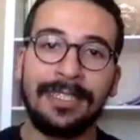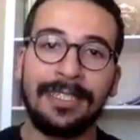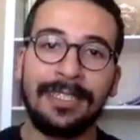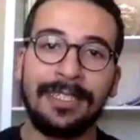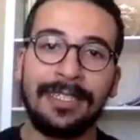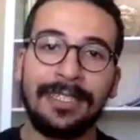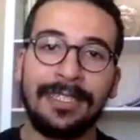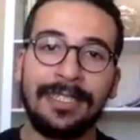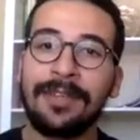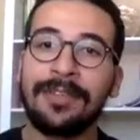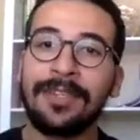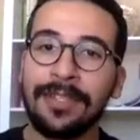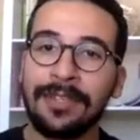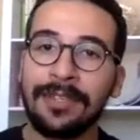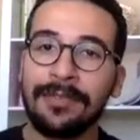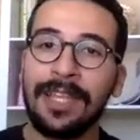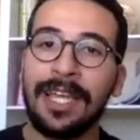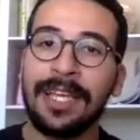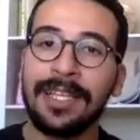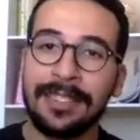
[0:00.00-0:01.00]
thousands
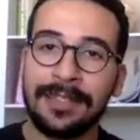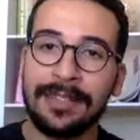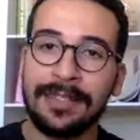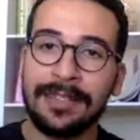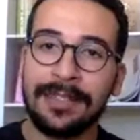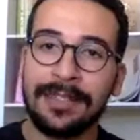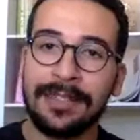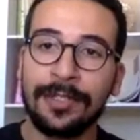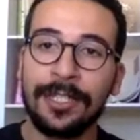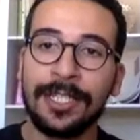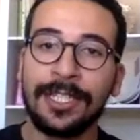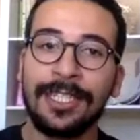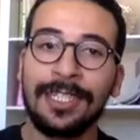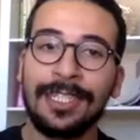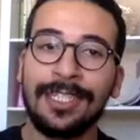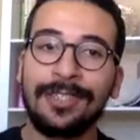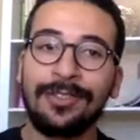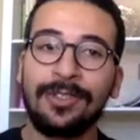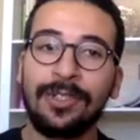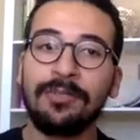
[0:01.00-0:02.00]
of lines of code
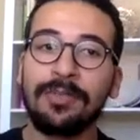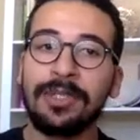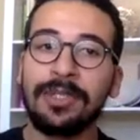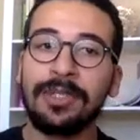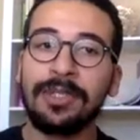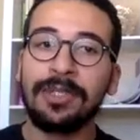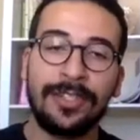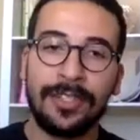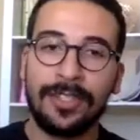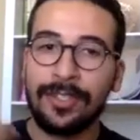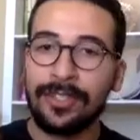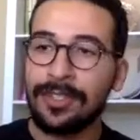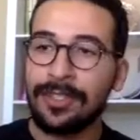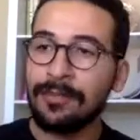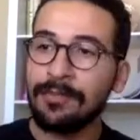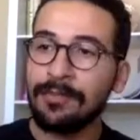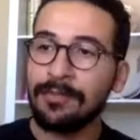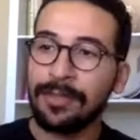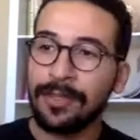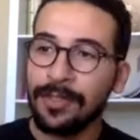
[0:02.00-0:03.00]
to implement just
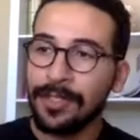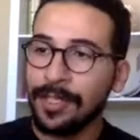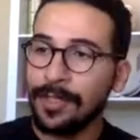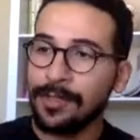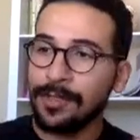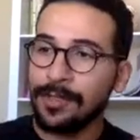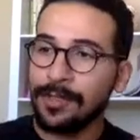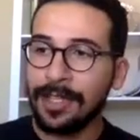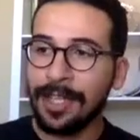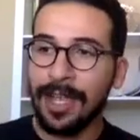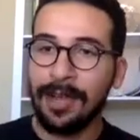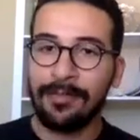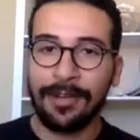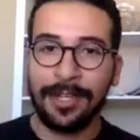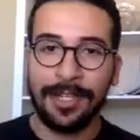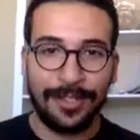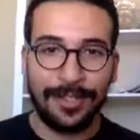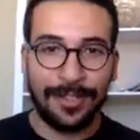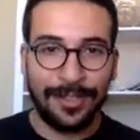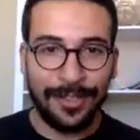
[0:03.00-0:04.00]
simple spatial
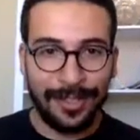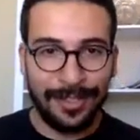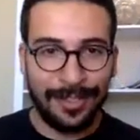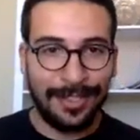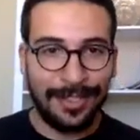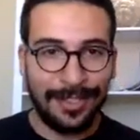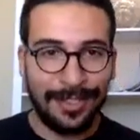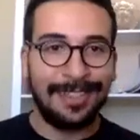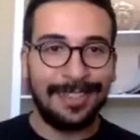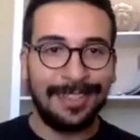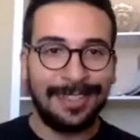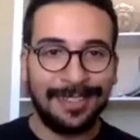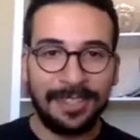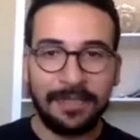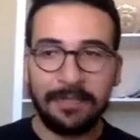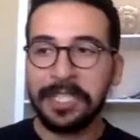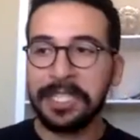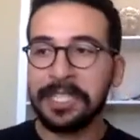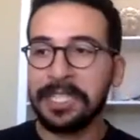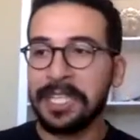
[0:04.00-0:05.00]
operations,
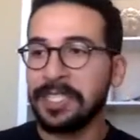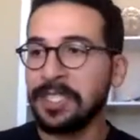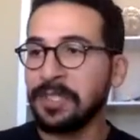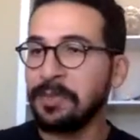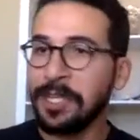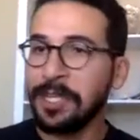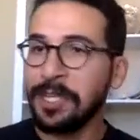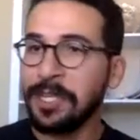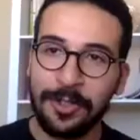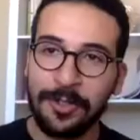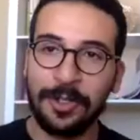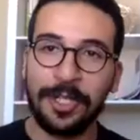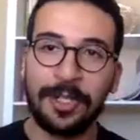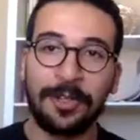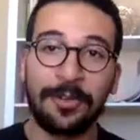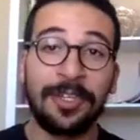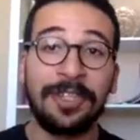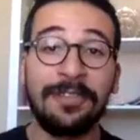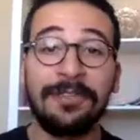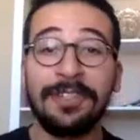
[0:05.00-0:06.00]
something like spatial join
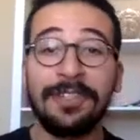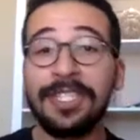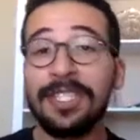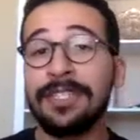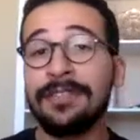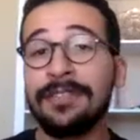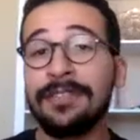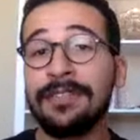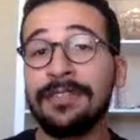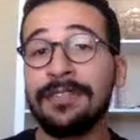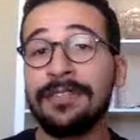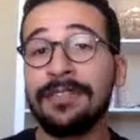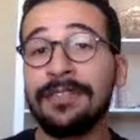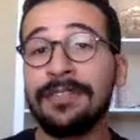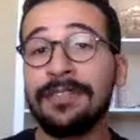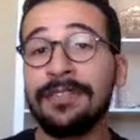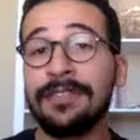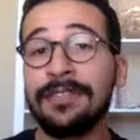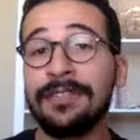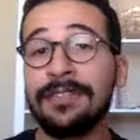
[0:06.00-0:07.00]
or even
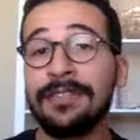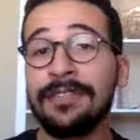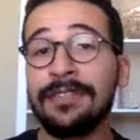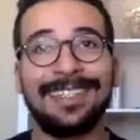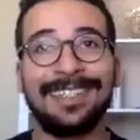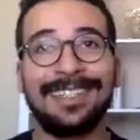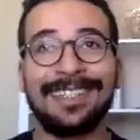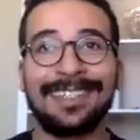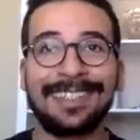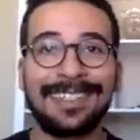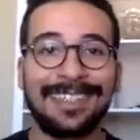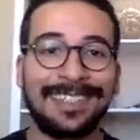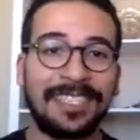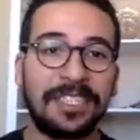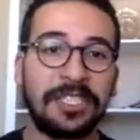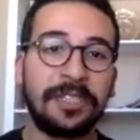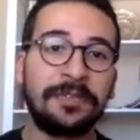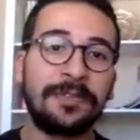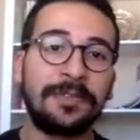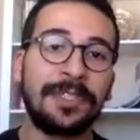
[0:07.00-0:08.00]
define uh,
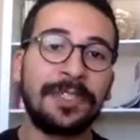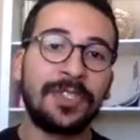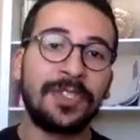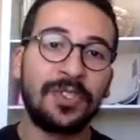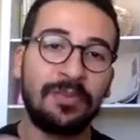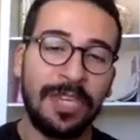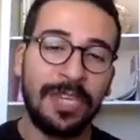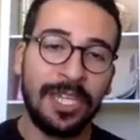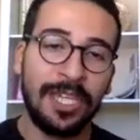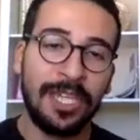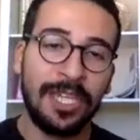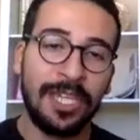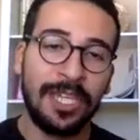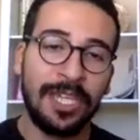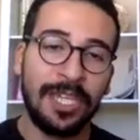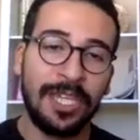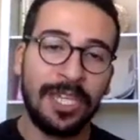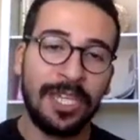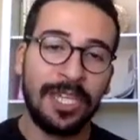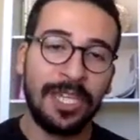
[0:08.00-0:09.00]
different spatial
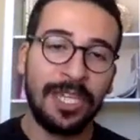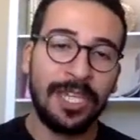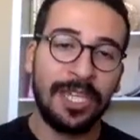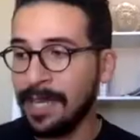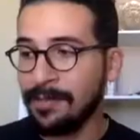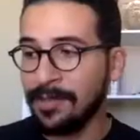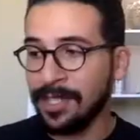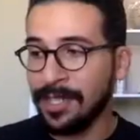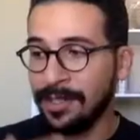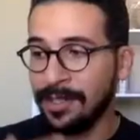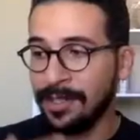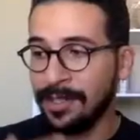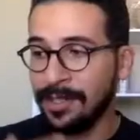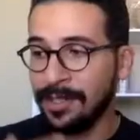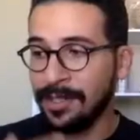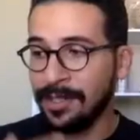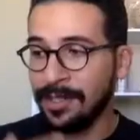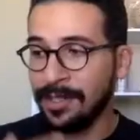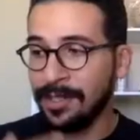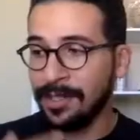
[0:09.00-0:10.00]
object types and all
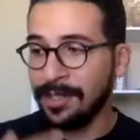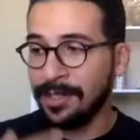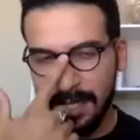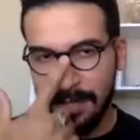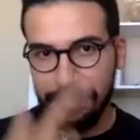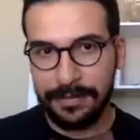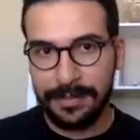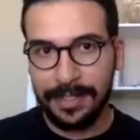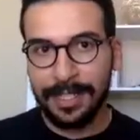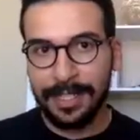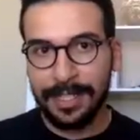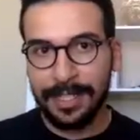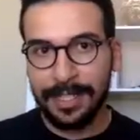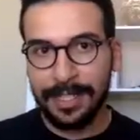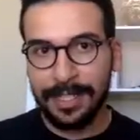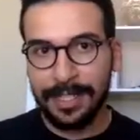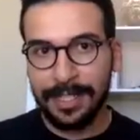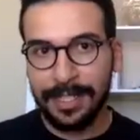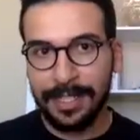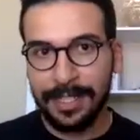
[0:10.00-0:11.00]
that kind of stuff.
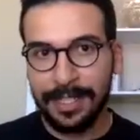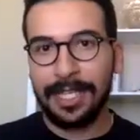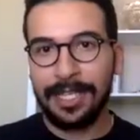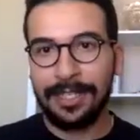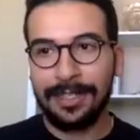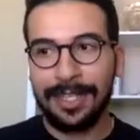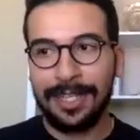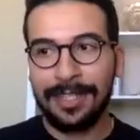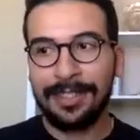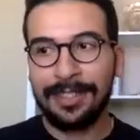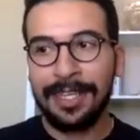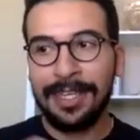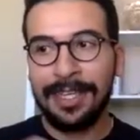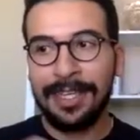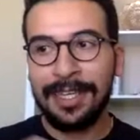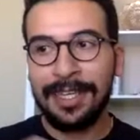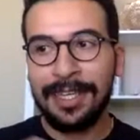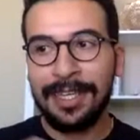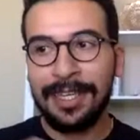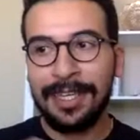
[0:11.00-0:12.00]
So that, that is
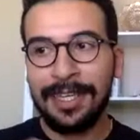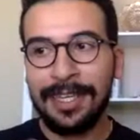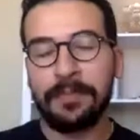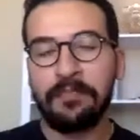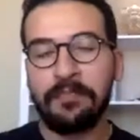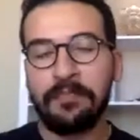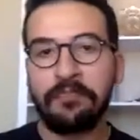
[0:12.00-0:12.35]
a problem.